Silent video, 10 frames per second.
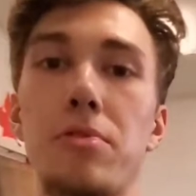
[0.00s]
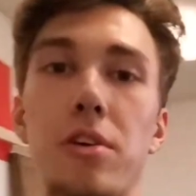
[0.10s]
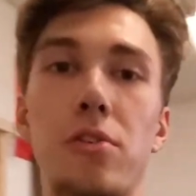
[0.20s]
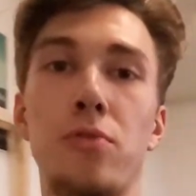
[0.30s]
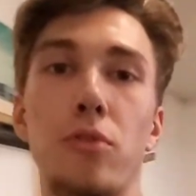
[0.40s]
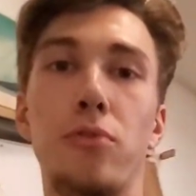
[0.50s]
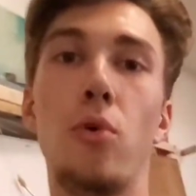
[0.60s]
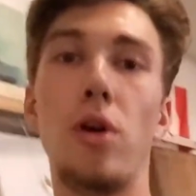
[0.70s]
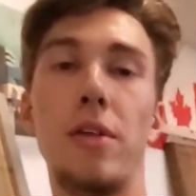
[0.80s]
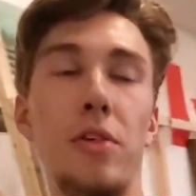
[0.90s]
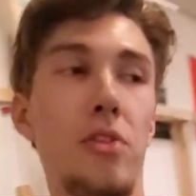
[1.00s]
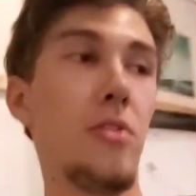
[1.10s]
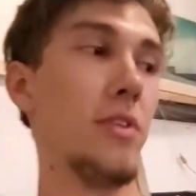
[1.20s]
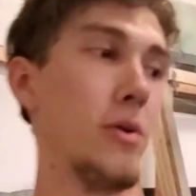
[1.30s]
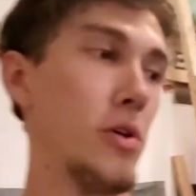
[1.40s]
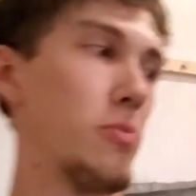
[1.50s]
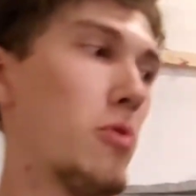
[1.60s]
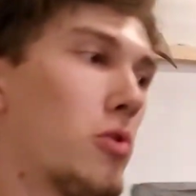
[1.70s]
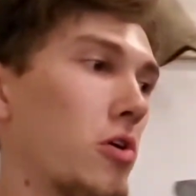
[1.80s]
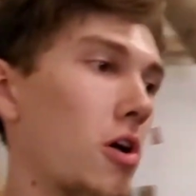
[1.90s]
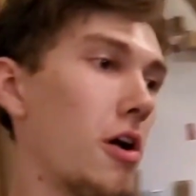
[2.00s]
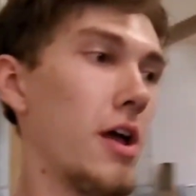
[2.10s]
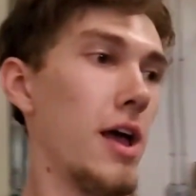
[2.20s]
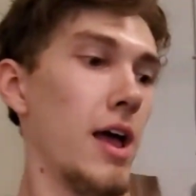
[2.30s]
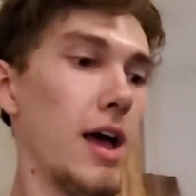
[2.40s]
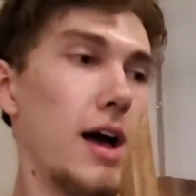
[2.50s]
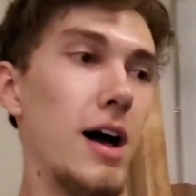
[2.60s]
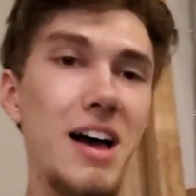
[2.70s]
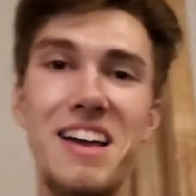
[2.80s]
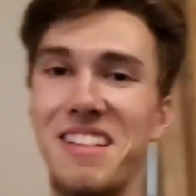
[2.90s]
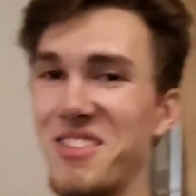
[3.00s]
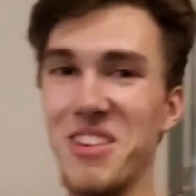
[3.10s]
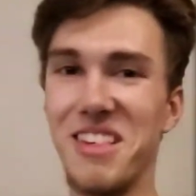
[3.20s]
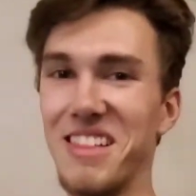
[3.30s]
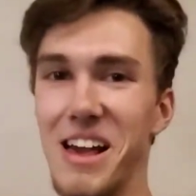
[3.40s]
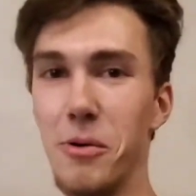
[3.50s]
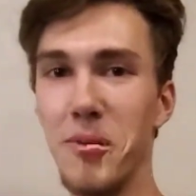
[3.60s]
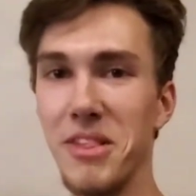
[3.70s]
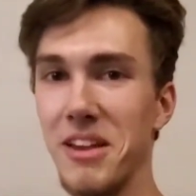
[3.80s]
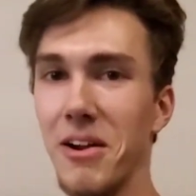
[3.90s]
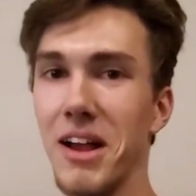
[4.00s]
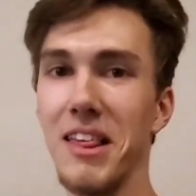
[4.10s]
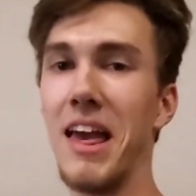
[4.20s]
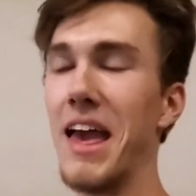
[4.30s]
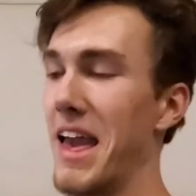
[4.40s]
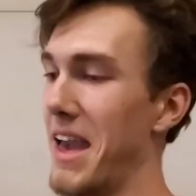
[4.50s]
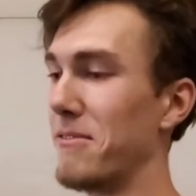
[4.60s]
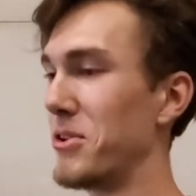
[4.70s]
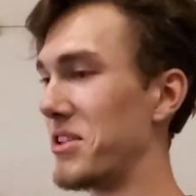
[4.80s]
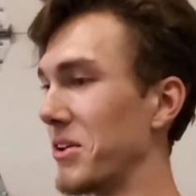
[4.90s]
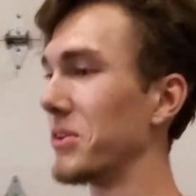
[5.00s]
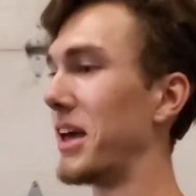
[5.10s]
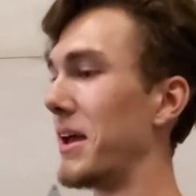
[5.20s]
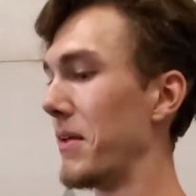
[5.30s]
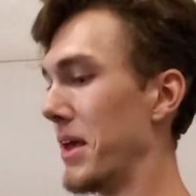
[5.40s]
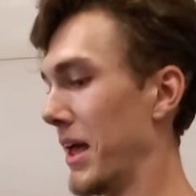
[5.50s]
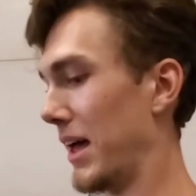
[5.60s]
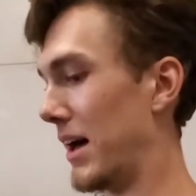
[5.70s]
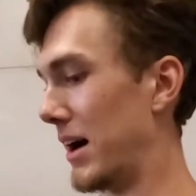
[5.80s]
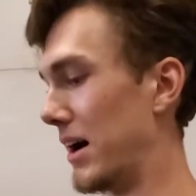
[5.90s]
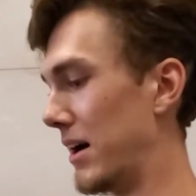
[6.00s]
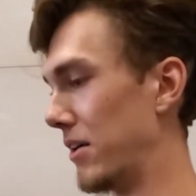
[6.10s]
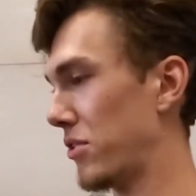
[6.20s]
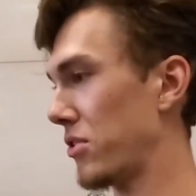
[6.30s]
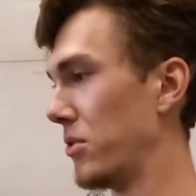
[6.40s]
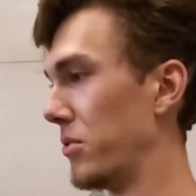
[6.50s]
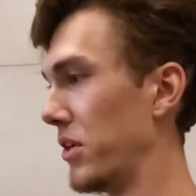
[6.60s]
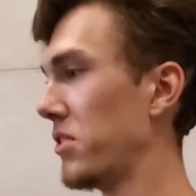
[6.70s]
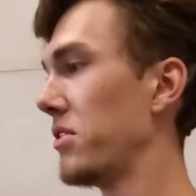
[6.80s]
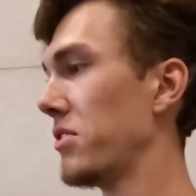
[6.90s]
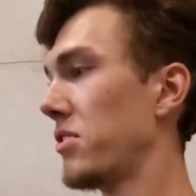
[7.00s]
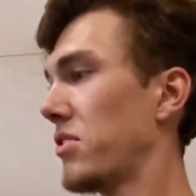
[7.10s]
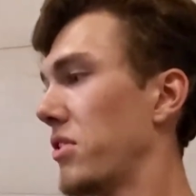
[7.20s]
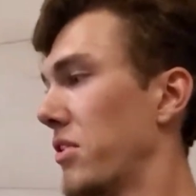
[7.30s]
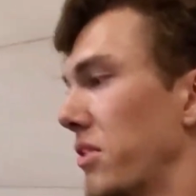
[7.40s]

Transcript: 6'4", and this is a very small car. It's just like that with my CRX every single day. So this is